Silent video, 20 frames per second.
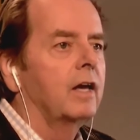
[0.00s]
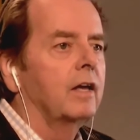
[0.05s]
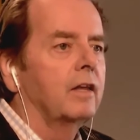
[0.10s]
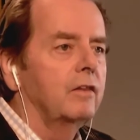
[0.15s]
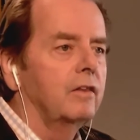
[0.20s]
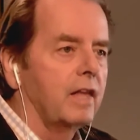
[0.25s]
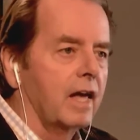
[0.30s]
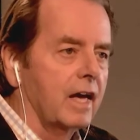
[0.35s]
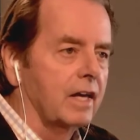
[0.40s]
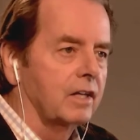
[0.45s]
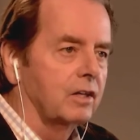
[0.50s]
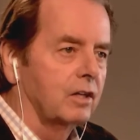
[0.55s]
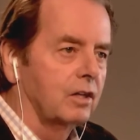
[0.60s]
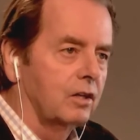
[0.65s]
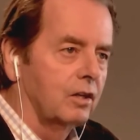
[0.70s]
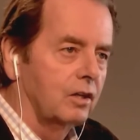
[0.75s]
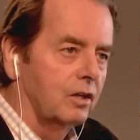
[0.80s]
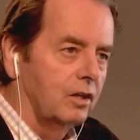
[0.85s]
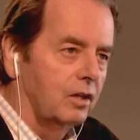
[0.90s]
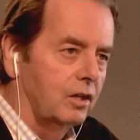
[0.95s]
that
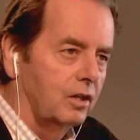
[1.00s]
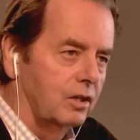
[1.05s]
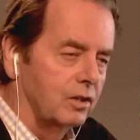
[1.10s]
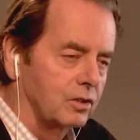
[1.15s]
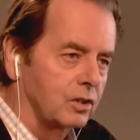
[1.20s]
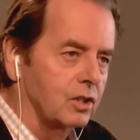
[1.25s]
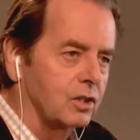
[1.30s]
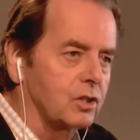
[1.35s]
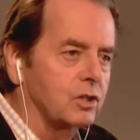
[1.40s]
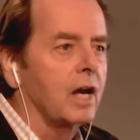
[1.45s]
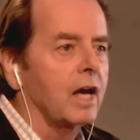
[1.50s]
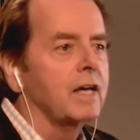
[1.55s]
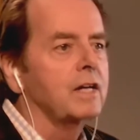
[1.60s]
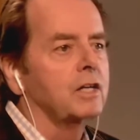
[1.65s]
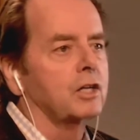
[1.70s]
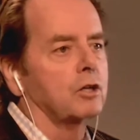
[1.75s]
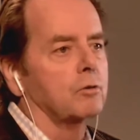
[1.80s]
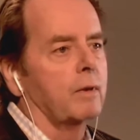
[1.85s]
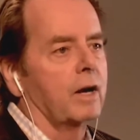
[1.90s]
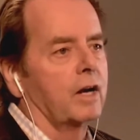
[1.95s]
is excited
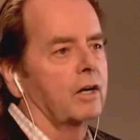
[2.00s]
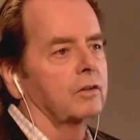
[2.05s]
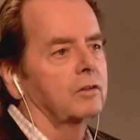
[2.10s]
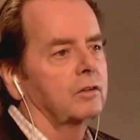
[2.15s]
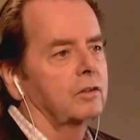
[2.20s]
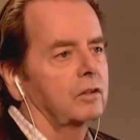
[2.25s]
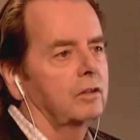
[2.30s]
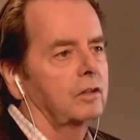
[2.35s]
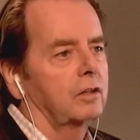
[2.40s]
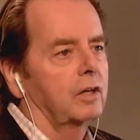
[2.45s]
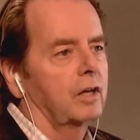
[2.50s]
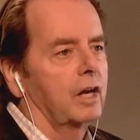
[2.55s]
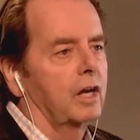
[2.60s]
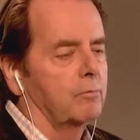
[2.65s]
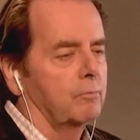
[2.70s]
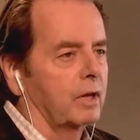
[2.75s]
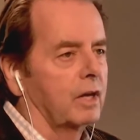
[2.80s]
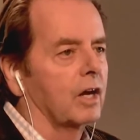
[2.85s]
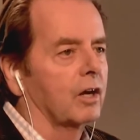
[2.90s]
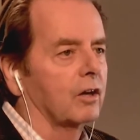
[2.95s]
about
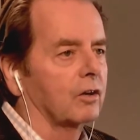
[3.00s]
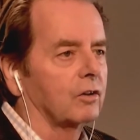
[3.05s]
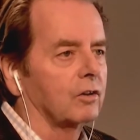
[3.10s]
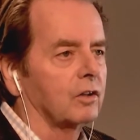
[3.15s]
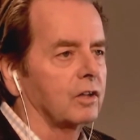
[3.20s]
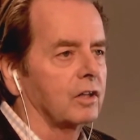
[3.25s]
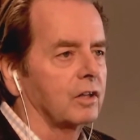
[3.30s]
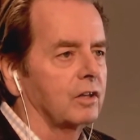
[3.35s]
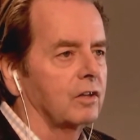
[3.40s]
Amy Heckerling.